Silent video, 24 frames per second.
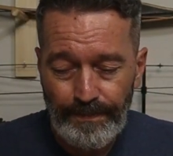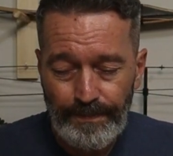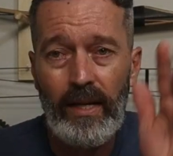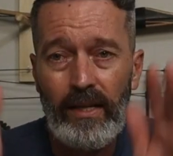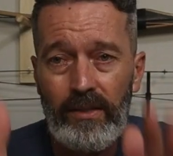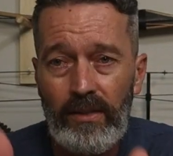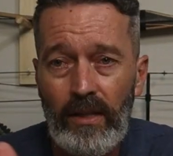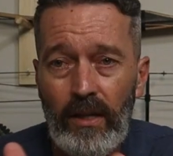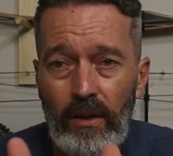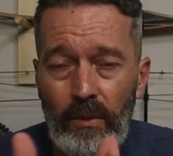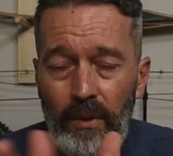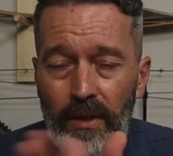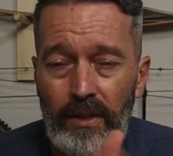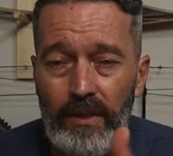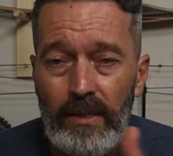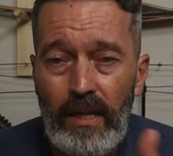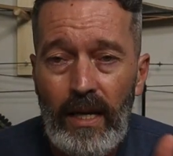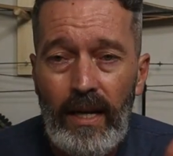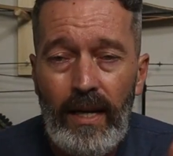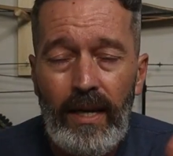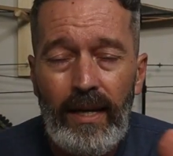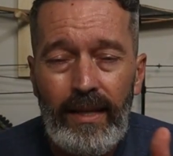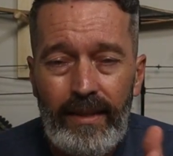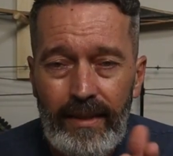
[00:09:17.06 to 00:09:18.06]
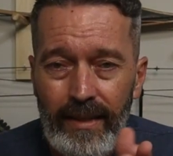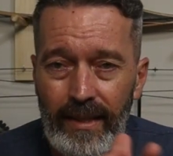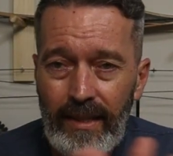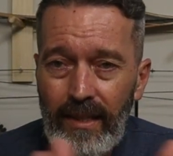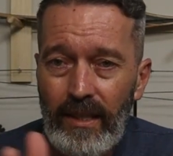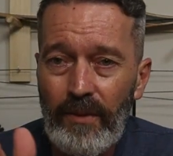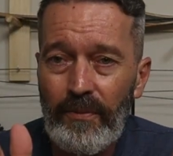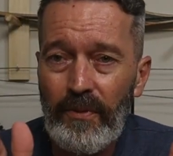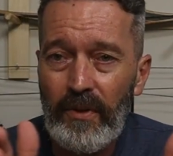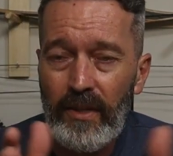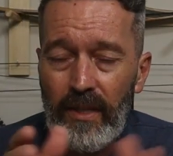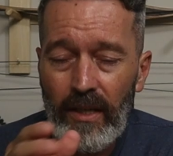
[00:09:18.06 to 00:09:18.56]
As always,
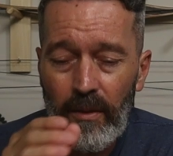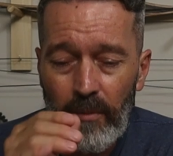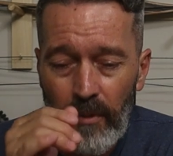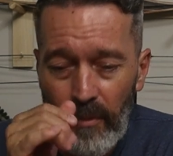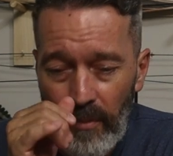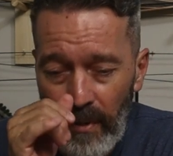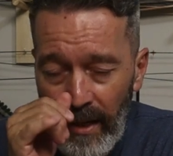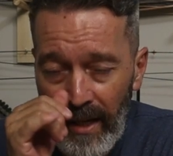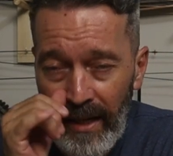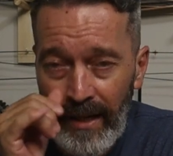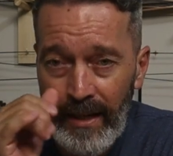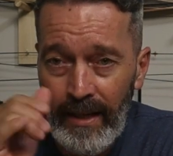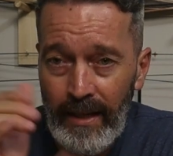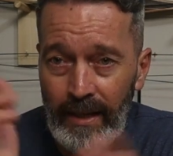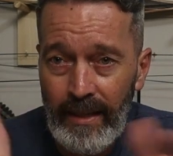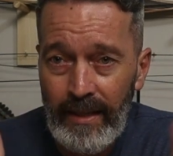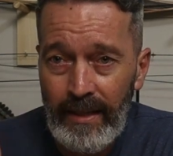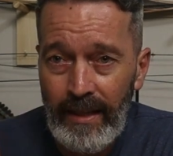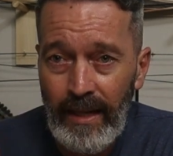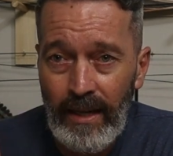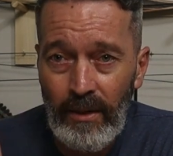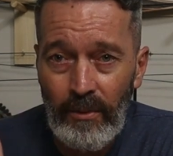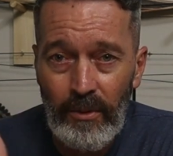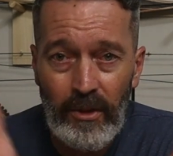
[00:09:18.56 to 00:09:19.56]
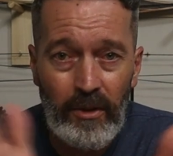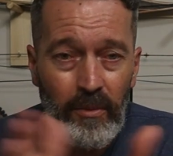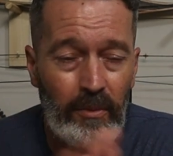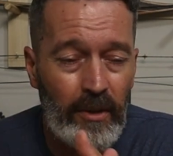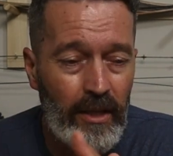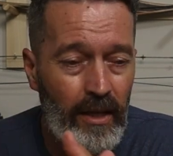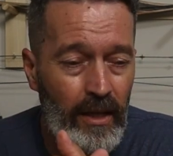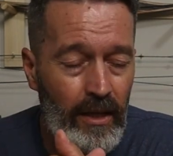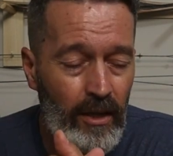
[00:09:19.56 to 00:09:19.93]
thank you for coming by and hanging out with me.